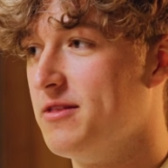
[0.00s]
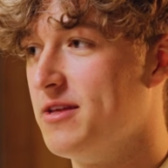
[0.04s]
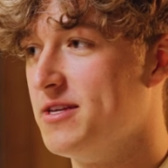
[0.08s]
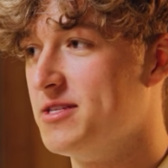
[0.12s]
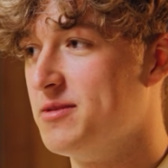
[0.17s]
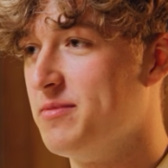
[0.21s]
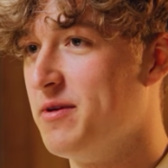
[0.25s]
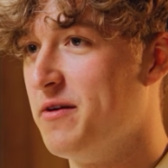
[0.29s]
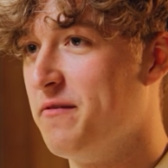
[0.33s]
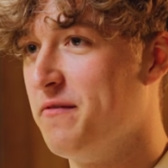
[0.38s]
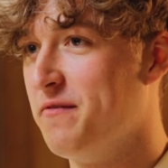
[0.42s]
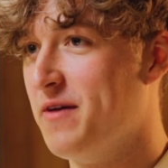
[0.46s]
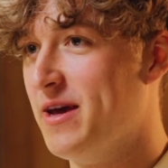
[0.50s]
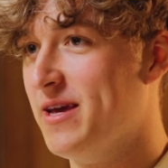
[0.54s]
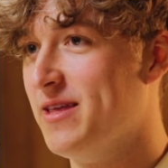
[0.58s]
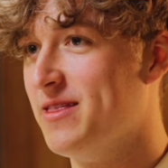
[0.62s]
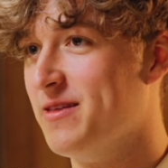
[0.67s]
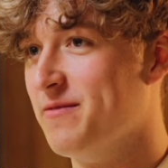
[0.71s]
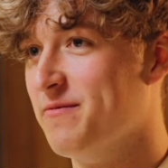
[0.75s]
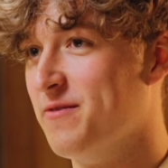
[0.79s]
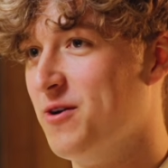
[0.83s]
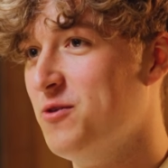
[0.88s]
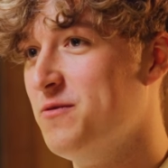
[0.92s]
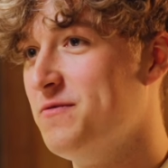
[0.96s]
there's a bit of
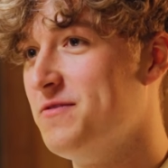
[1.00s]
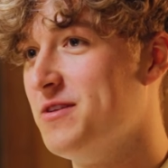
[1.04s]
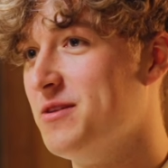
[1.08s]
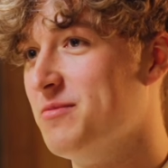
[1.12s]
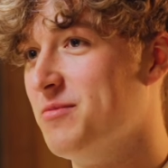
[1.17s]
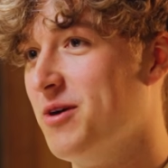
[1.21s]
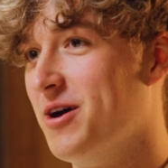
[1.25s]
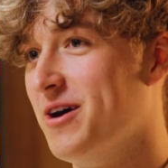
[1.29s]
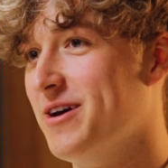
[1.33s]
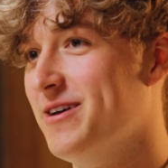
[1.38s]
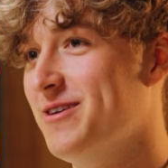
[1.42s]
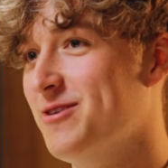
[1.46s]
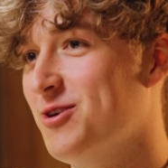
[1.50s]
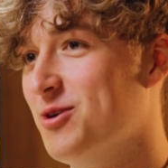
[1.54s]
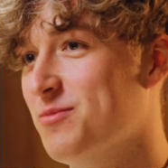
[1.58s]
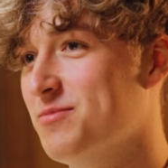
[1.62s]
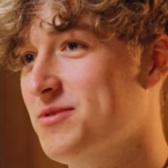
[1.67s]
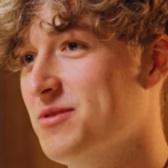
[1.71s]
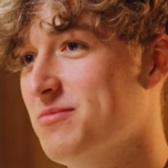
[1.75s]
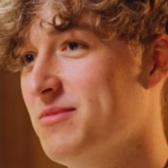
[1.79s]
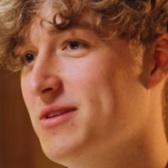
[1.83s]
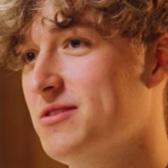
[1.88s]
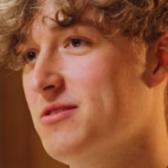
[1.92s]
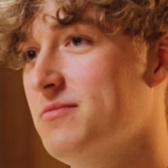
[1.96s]
faith involved in my
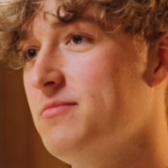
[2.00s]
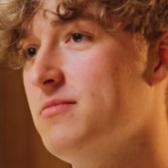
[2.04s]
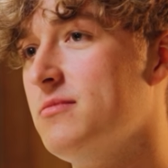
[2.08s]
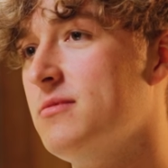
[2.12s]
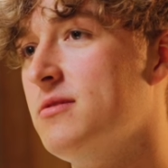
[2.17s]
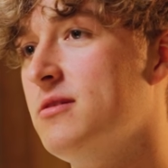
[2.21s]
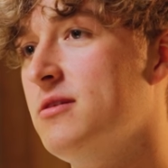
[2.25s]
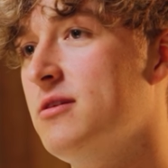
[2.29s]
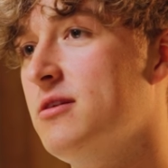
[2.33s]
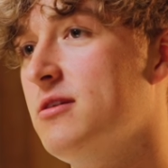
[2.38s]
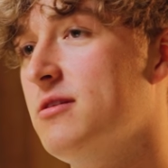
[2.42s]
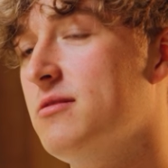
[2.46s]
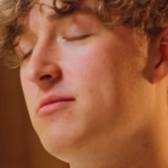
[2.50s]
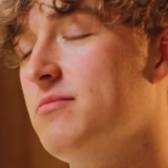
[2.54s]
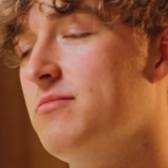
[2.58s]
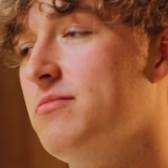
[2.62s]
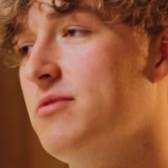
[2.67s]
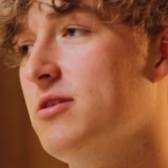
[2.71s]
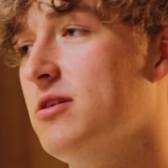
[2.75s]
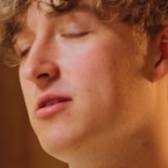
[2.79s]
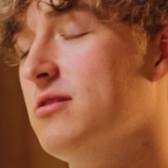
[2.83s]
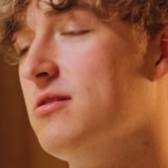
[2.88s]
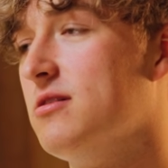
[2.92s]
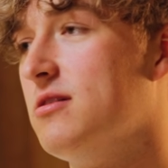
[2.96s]
optimism,
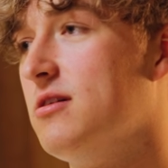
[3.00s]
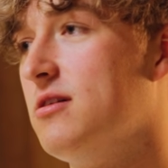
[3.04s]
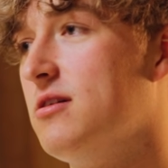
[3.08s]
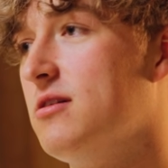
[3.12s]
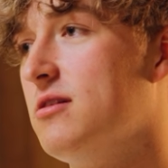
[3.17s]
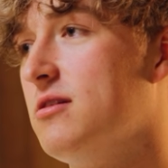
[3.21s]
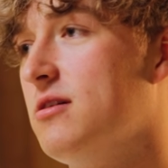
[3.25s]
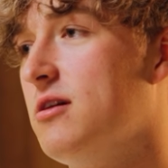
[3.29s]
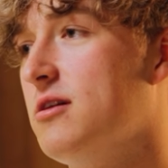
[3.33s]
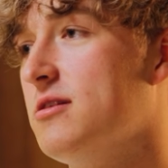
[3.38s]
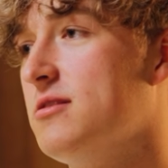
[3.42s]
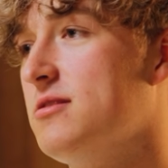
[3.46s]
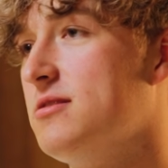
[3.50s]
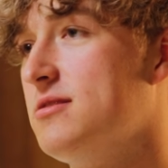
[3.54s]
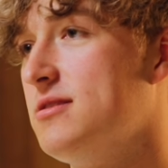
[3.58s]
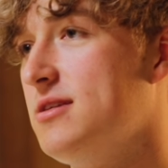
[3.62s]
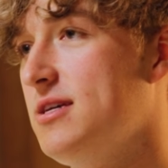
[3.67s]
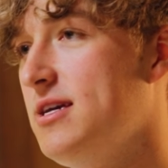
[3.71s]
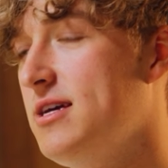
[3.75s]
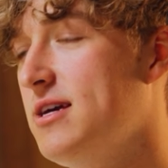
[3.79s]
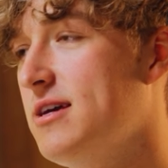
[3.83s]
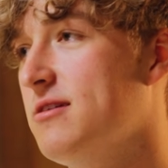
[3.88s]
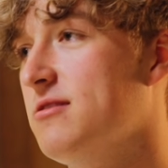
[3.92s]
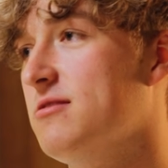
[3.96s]
but I
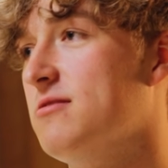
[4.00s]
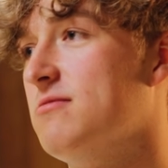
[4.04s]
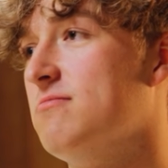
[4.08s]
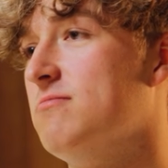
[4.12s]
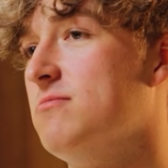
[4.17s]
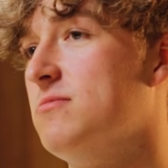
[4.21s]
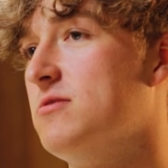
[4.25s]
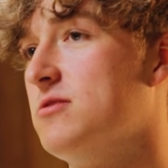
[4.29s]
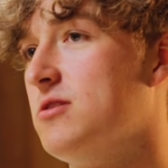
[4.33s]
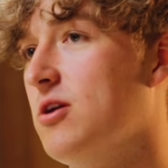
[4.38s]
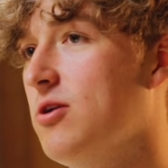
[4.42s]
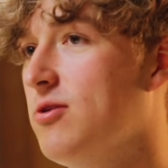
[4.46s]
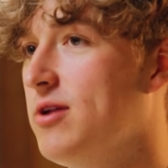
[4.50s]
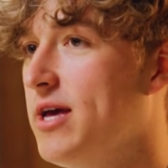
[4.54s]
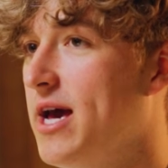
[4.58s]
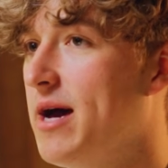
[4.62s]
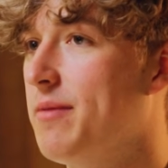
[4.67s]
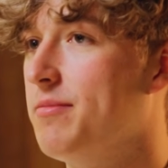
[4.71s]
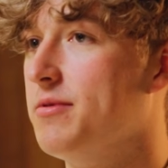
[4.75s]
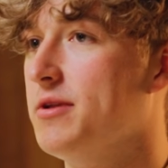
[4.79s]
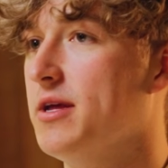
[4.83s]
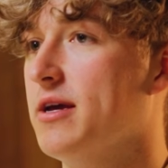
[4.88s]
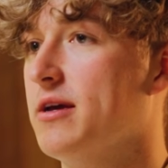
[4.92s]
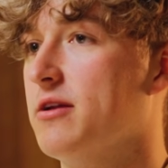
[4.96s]
see it
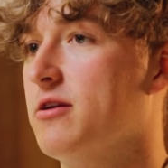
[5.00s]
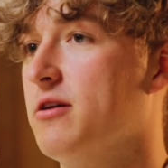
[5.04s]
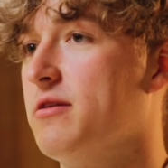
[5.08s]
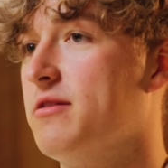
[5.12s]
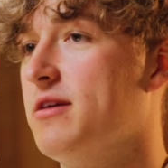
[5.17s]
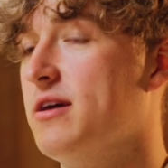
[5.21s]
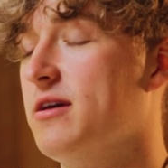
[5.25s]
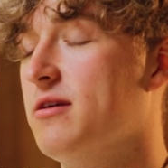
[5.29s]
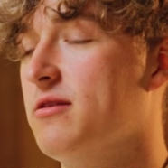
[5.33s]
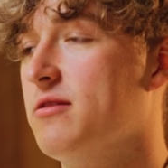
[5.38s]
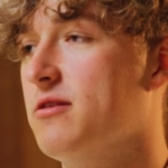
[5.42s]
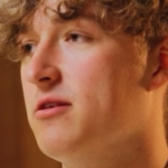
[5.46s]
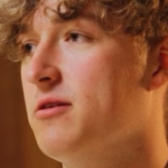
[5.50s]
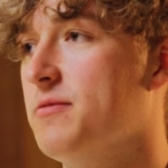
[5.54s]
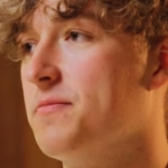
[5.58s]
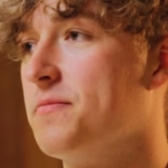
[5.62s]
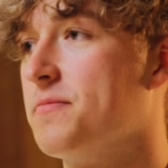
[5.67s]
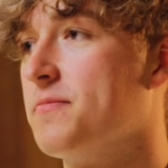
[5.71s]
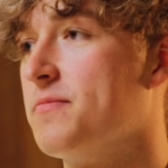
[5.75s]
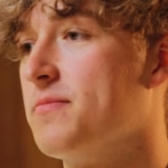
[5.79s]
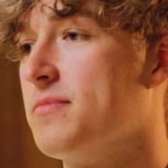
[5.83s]
slowly happening. And I think that